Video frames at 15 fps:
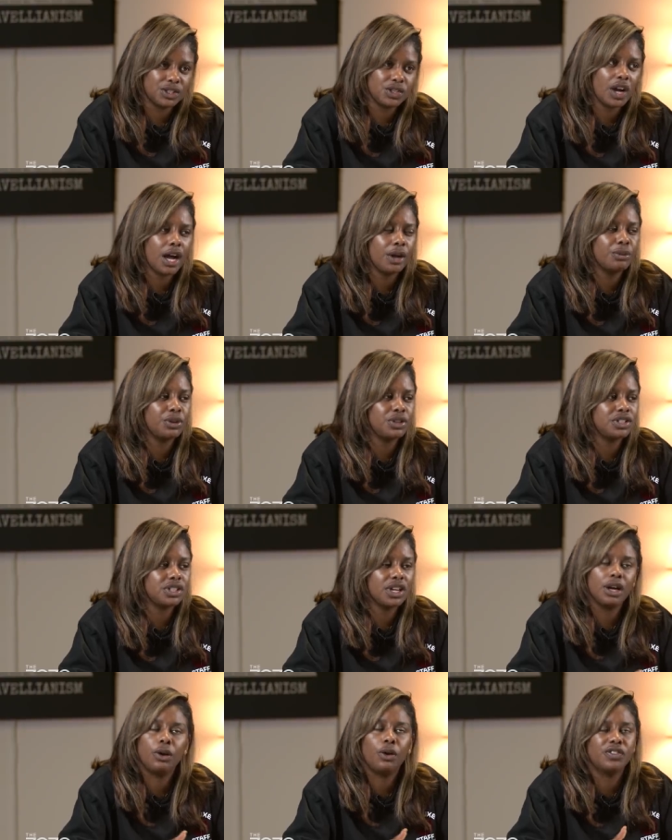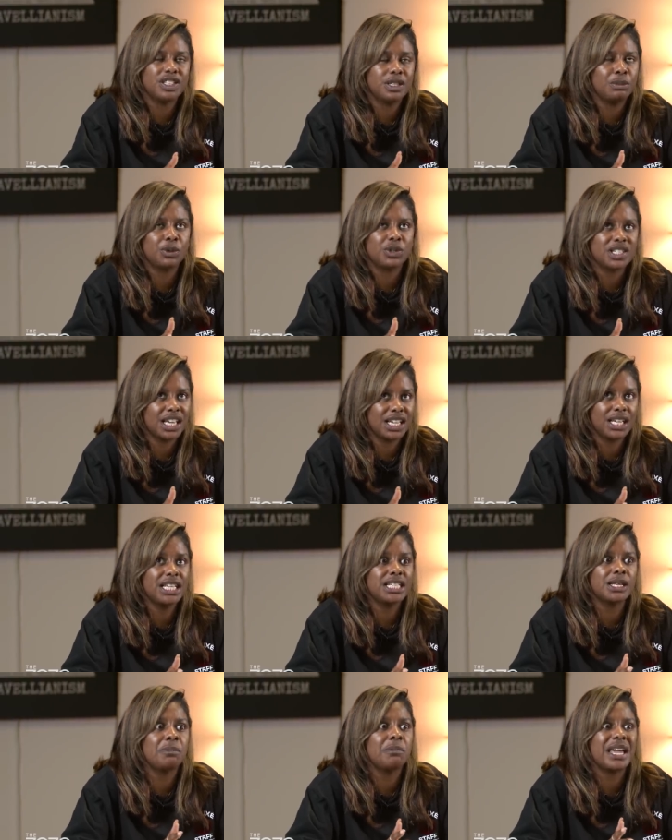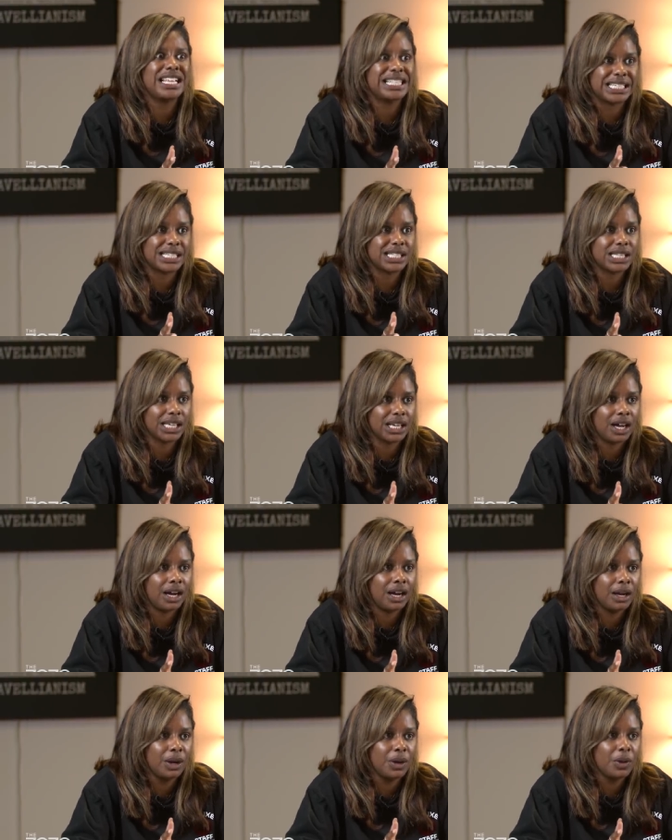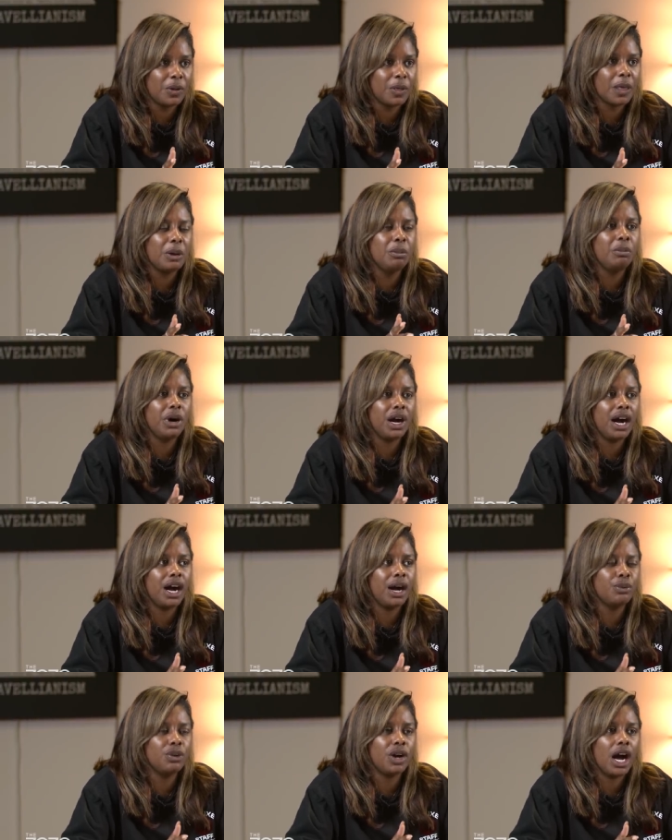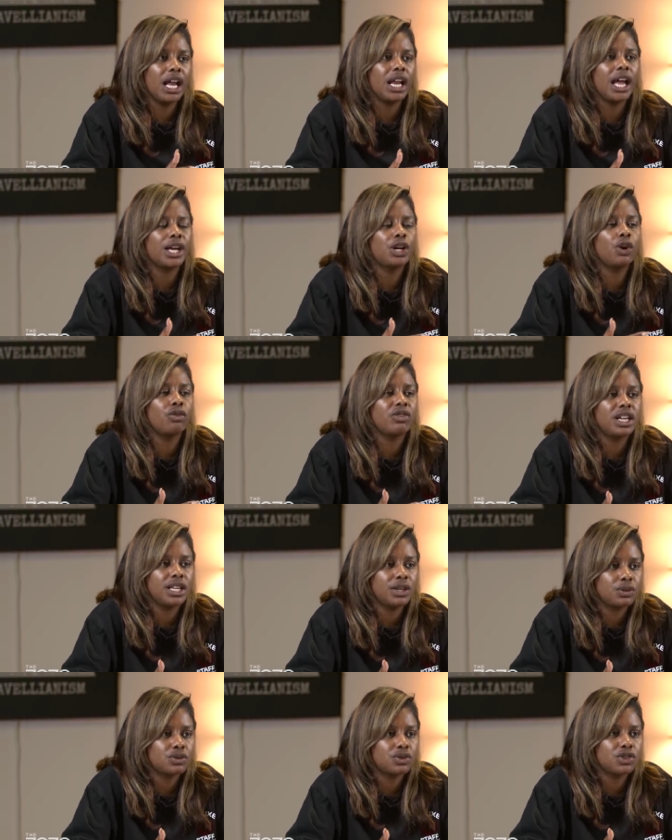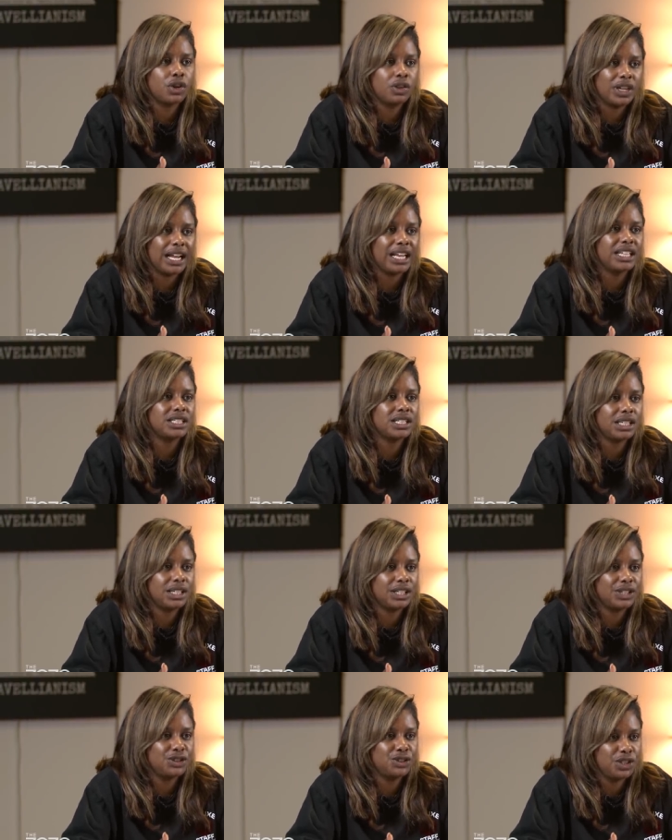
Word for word: So I would, obviously Beyonce is an amazing singer, but I, I like Lauryn Hill's tonality.